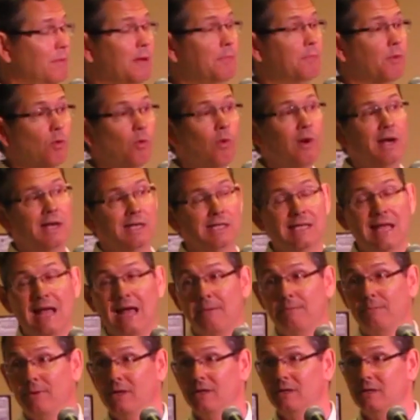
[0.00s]
the people what has
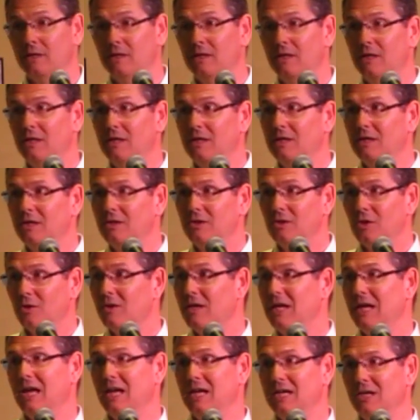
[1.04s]
happened
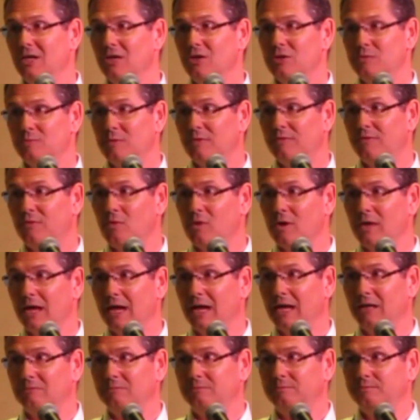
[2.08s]
38 years before
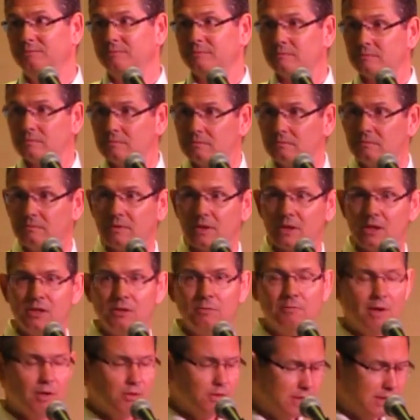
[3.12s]
that.
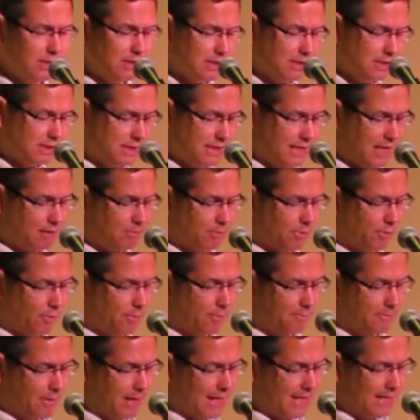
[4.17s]
So Moses is telling
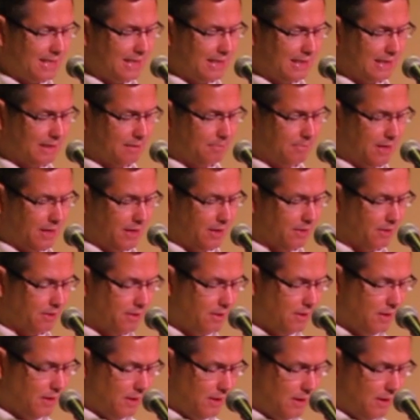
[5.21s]
or reminding them here.